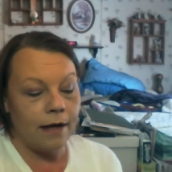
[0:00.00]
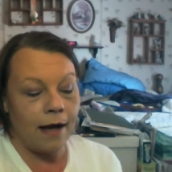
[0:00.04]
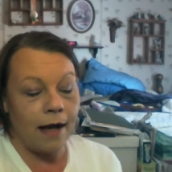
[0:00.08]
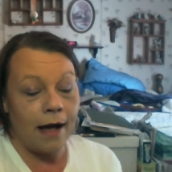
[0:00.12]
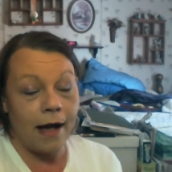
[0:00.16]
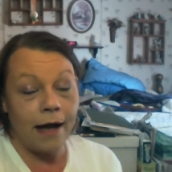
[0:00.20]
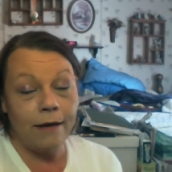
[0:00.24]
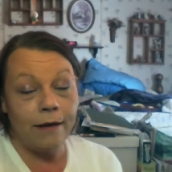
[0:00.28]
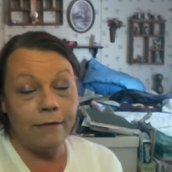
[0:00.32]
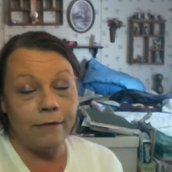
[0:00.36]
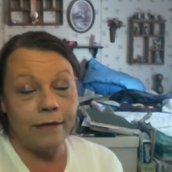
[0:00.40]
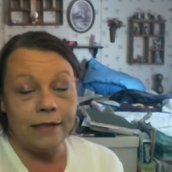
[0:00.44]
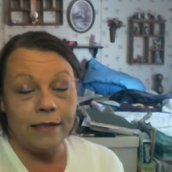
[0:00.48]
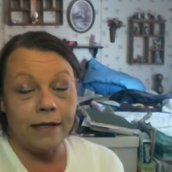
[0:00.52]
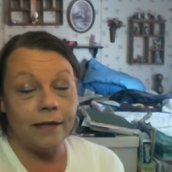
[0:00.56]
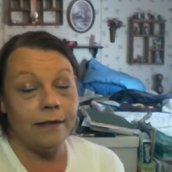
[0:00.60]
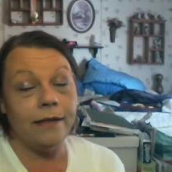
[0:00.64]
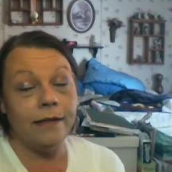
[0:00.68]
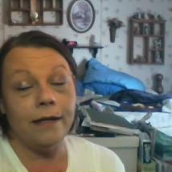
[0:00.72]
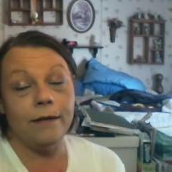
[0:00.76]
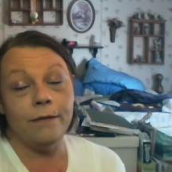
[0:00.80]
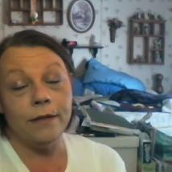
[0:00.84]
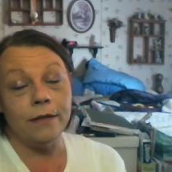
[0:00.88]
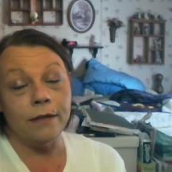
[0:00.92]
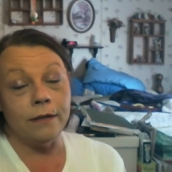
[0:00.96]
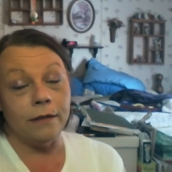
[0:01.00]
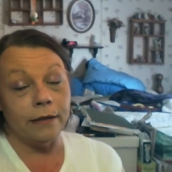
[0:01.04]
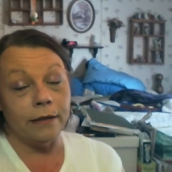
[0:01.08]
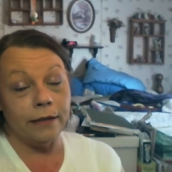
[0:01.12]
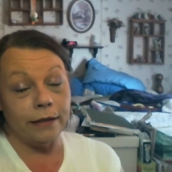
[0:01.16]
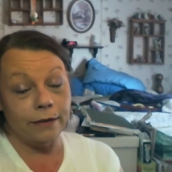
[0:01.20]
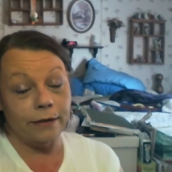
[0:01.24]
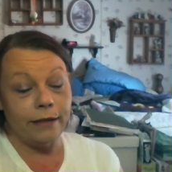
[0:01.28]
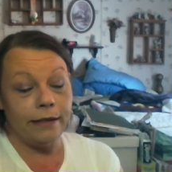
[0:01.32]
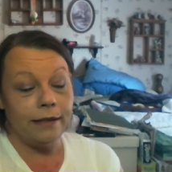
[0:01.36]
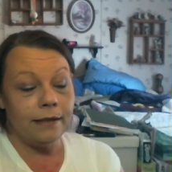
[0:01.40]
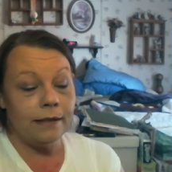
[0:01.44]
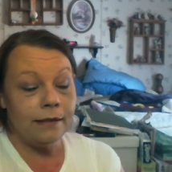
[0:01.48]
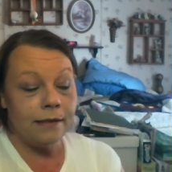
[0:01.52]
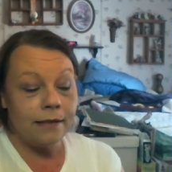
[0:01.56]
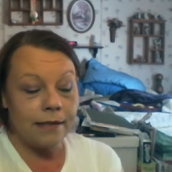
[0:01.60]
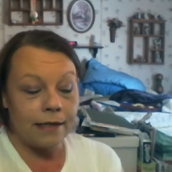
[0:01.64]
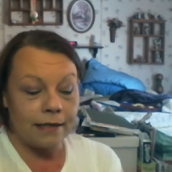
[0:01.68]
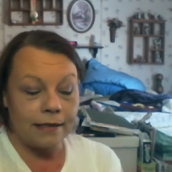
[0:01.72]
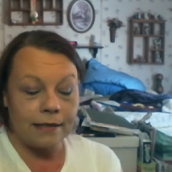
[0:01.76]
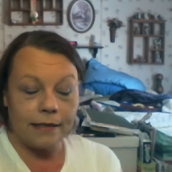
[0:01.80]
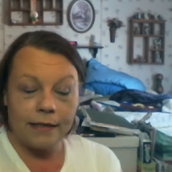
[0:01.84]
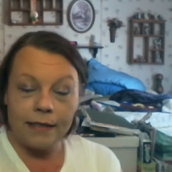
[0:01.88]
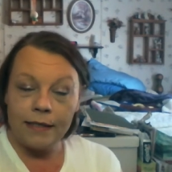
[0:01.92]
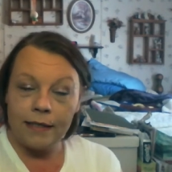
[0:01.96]
I always thought that was hilarious
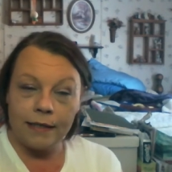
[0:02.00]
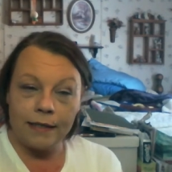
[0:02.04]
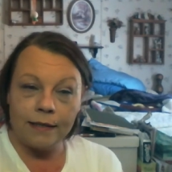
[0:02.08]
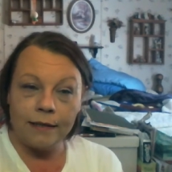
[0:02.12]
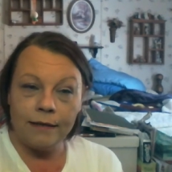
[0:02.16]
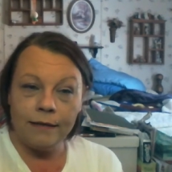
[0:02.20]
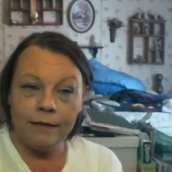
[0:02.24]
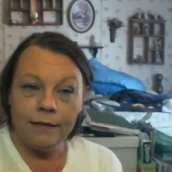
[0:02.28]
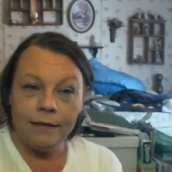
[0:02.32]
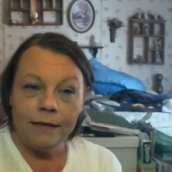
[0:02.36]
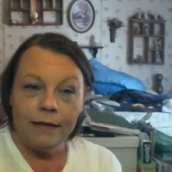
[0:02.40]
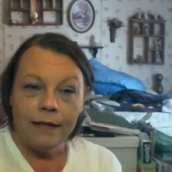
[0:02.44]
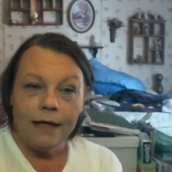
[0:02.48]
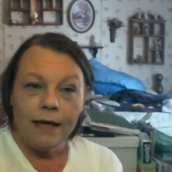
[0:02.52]
as a kid.